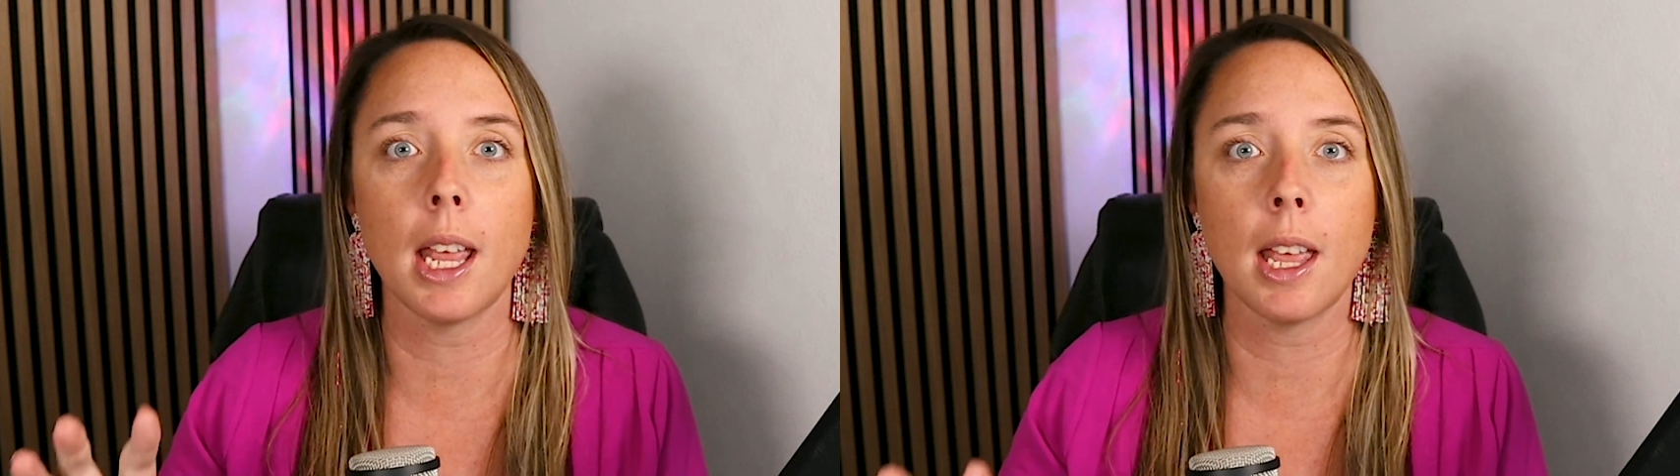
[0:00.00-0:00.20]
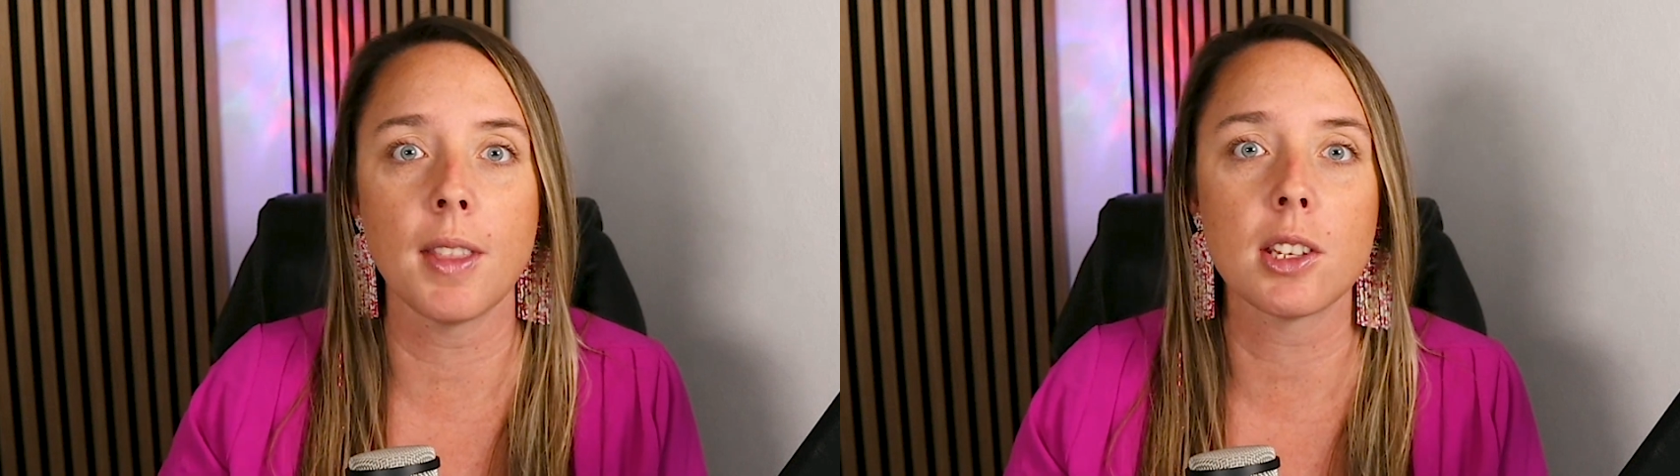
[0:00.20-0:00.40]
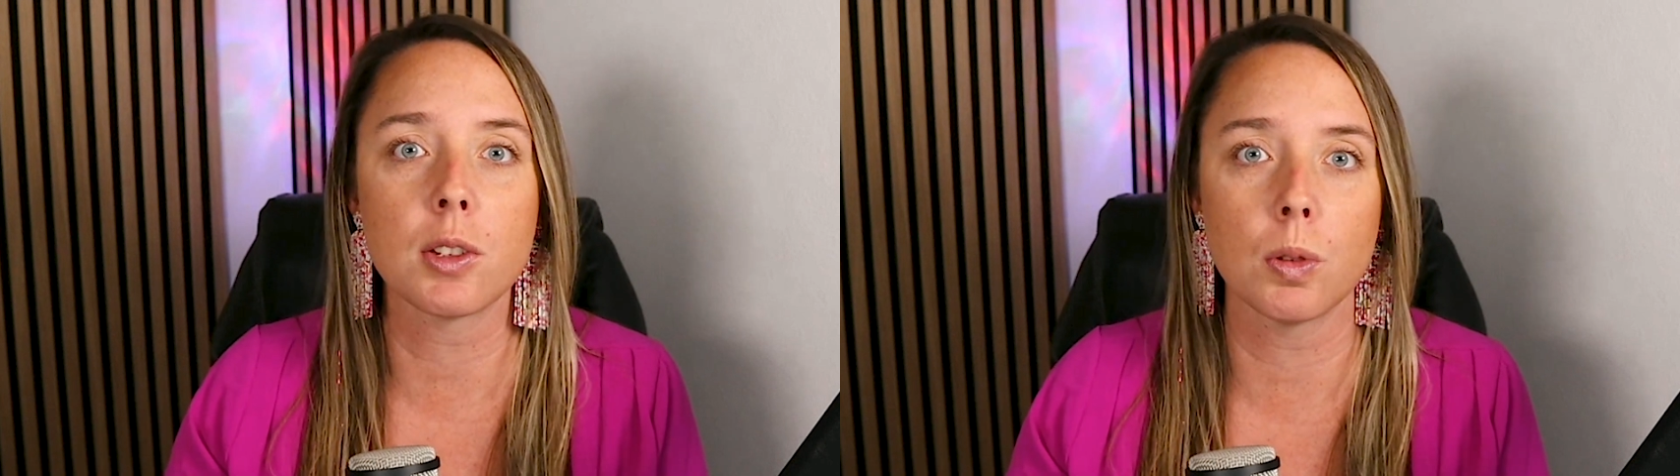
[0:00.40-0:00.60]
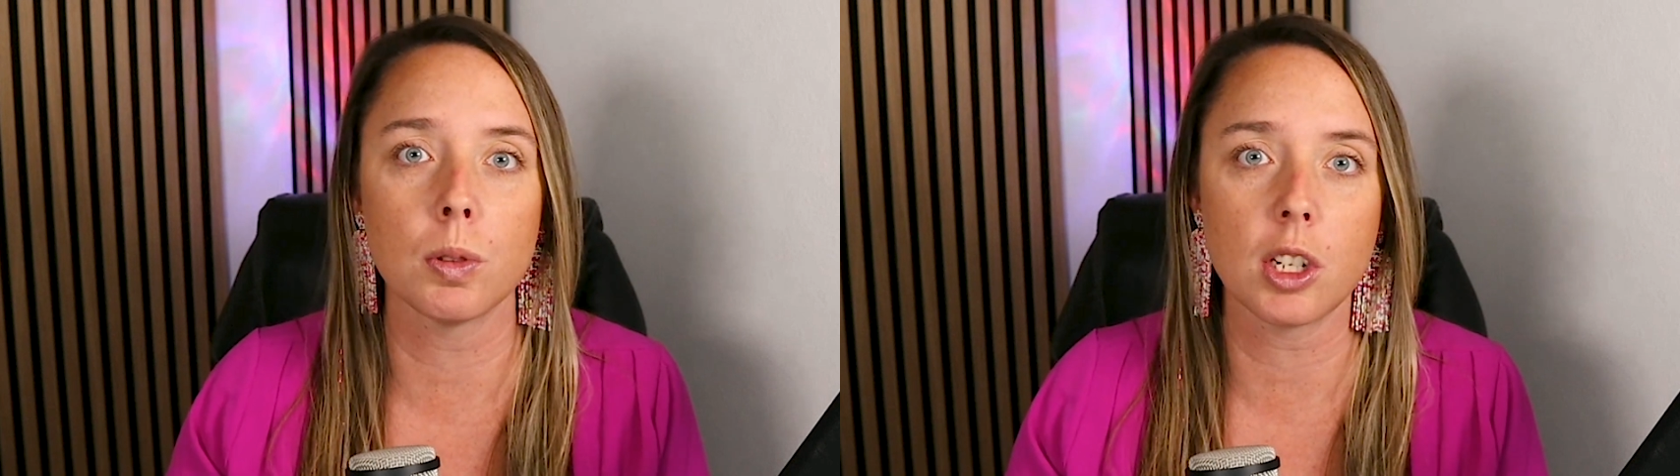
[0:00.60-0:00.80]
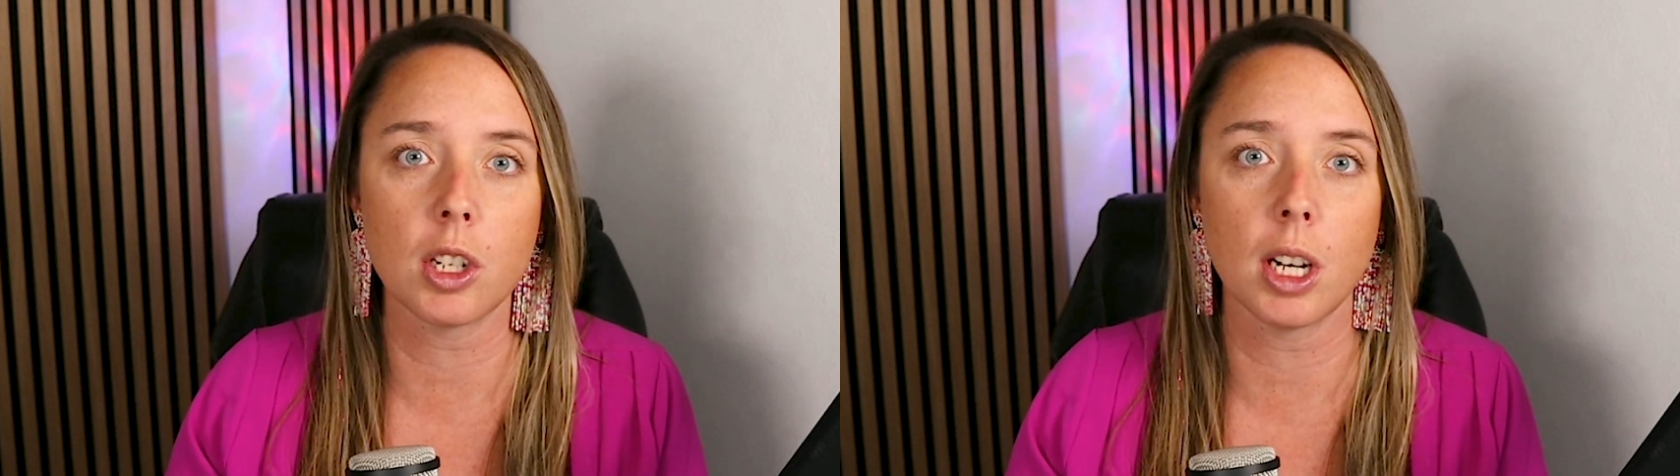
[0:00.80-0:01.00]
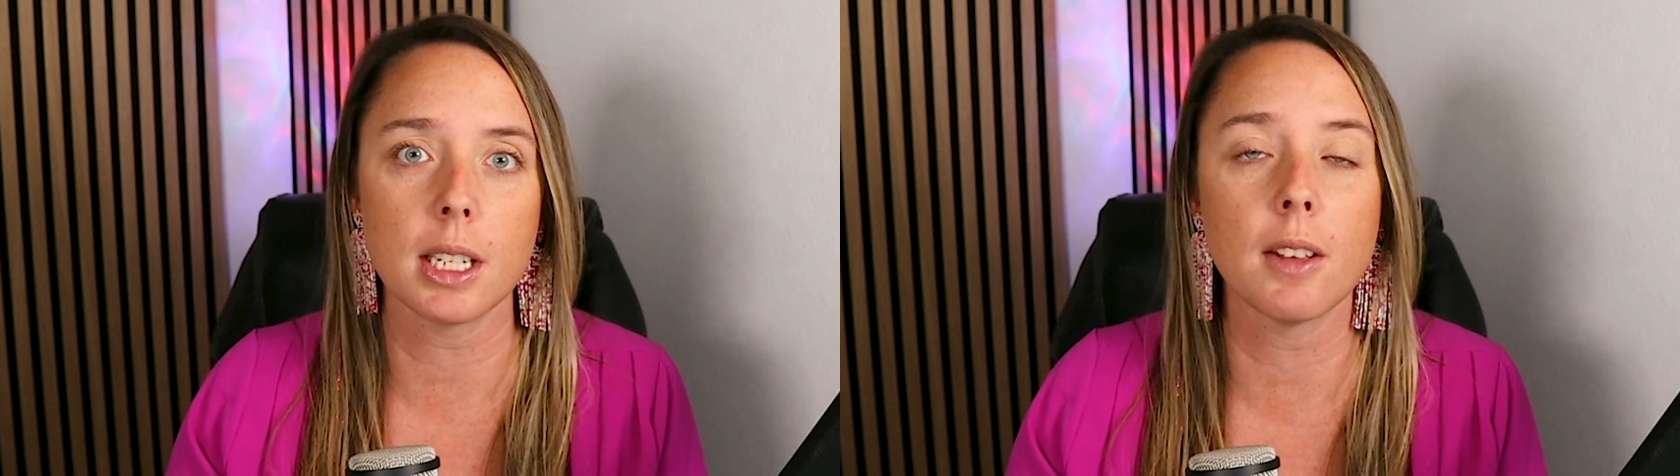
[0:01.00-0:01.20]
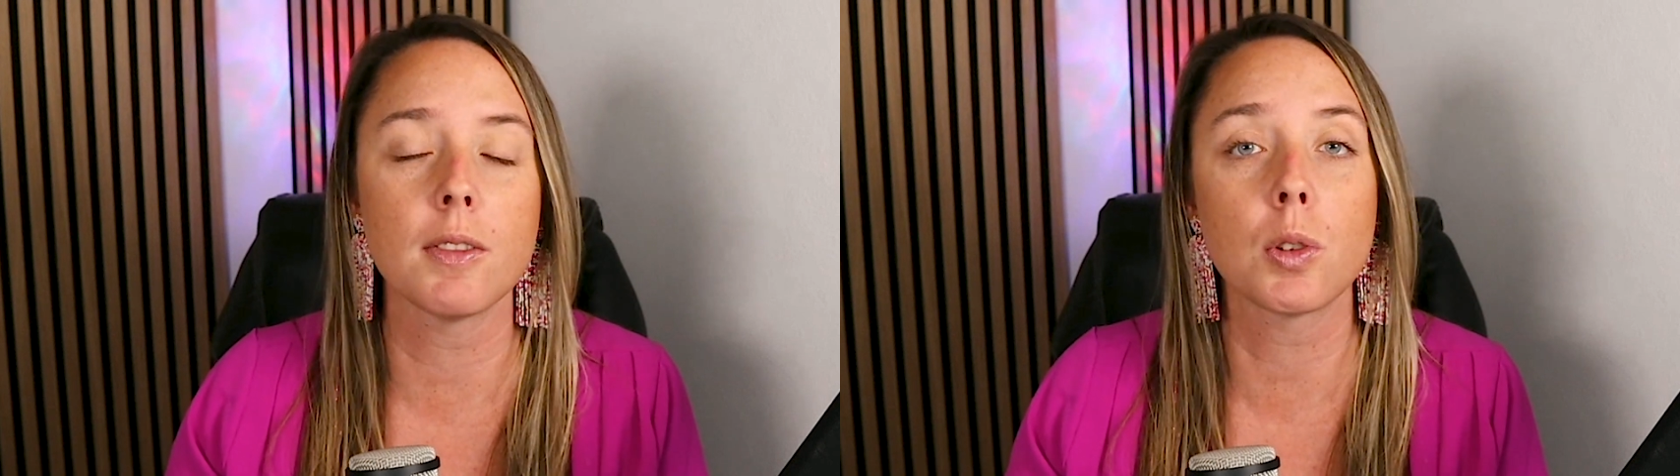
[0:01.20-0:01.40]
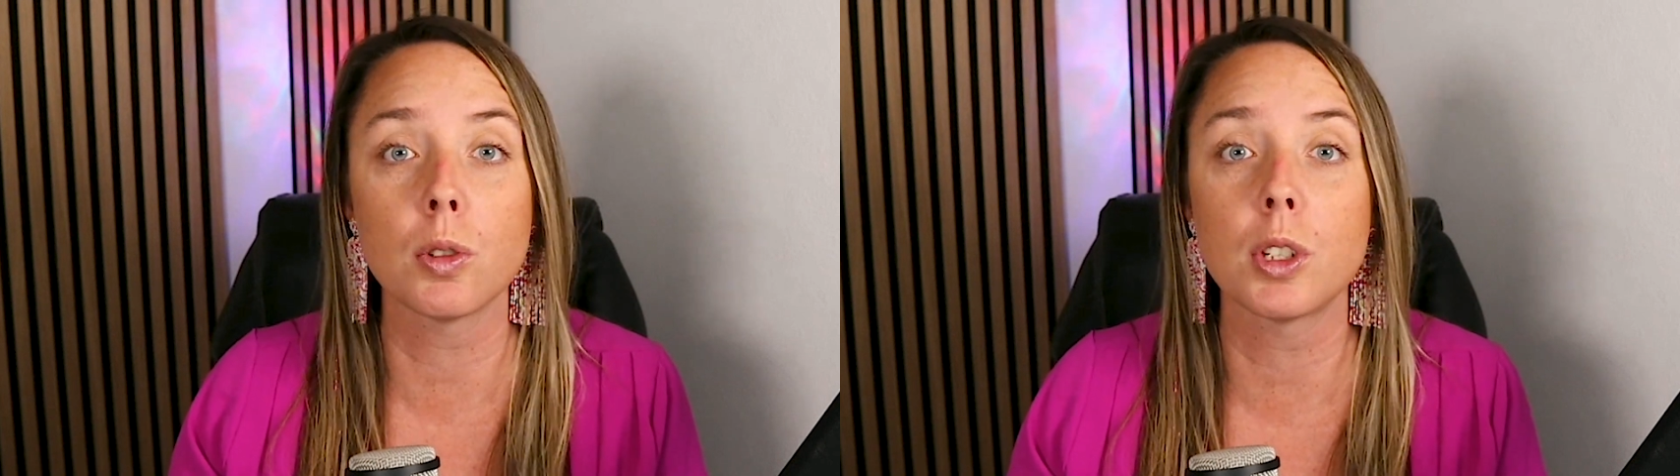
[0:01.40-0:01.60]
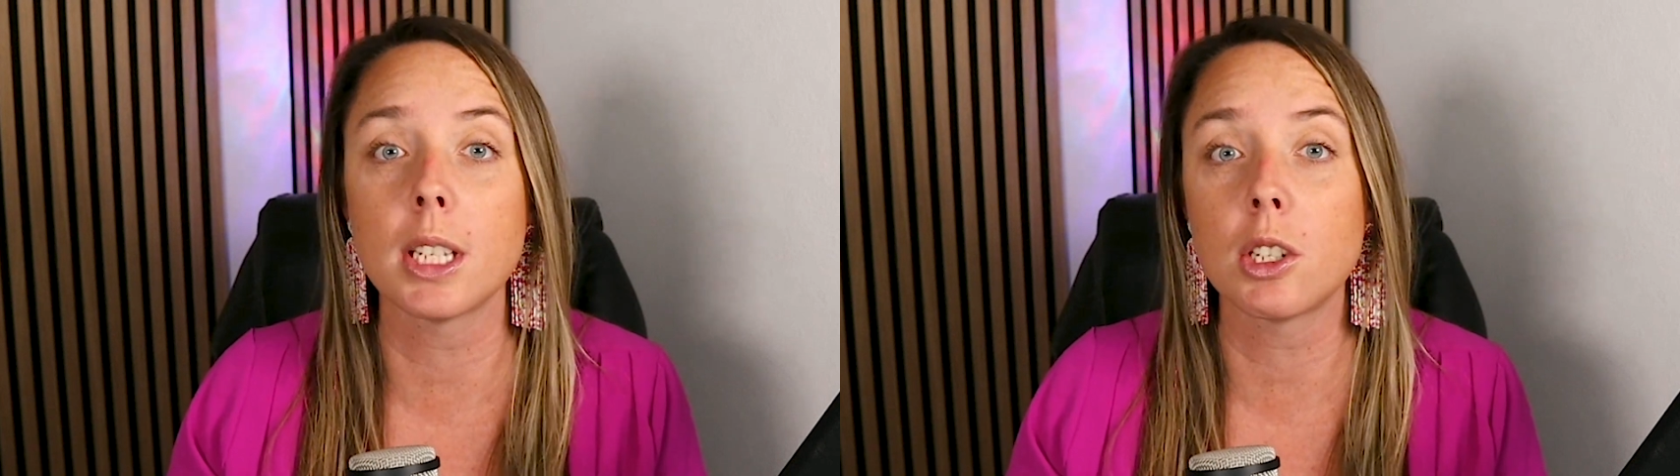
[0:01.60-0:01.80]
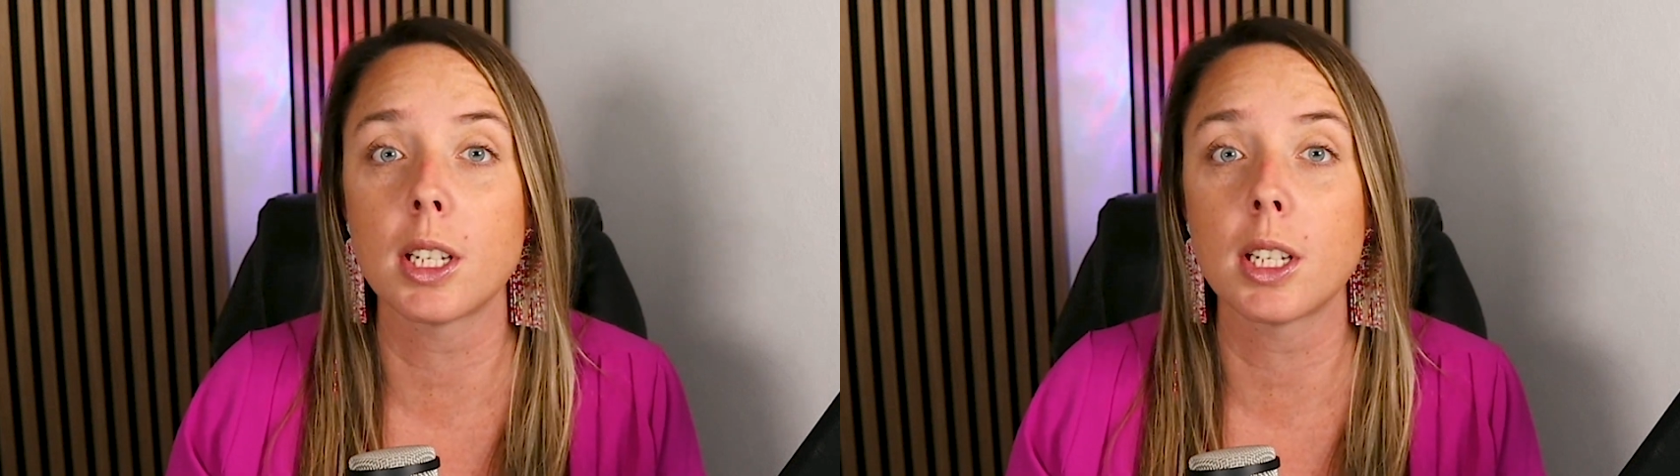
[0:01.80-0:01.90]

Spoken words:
in that school district if school districts